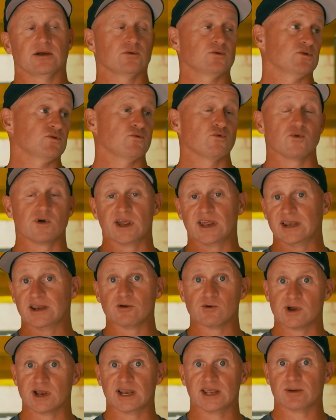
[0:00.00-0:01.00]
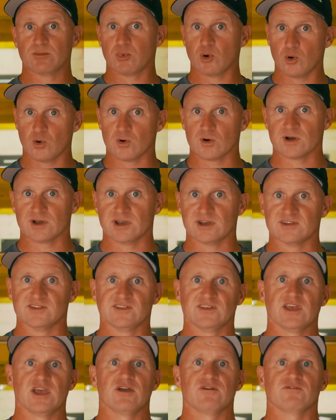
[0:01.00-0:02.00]
is really, really important
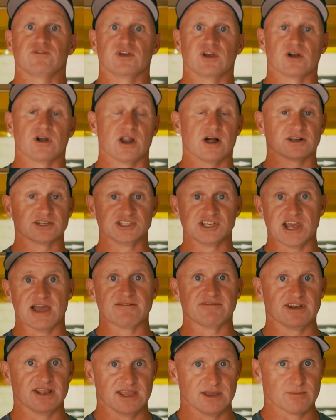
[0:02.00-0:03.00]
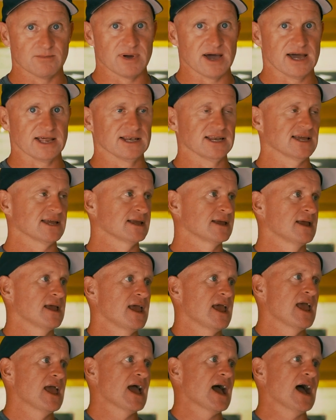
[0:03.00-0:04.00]
for your longevity in paddling
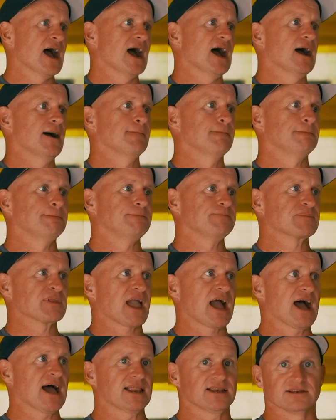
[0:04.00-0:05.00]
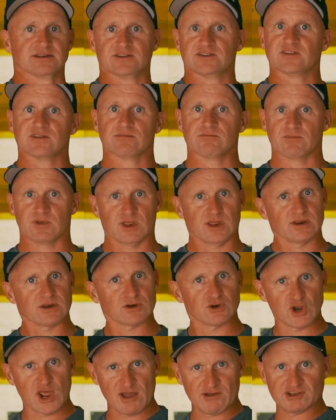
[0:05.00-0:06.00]
and
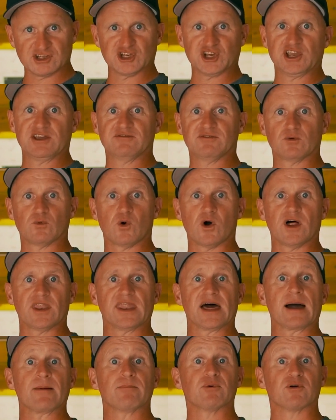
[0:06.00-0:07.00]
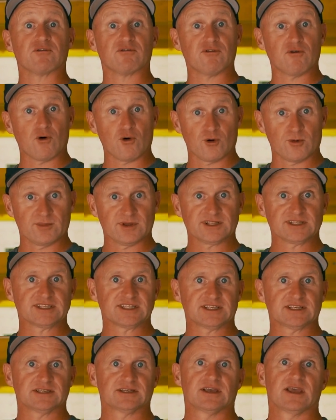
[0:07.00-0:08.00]
achieving what that
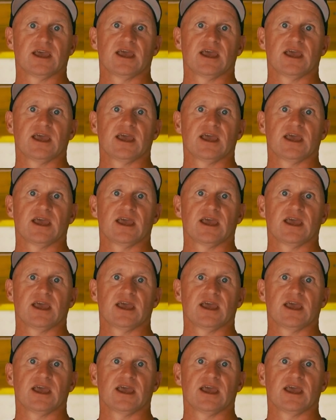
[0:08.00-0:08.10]
performance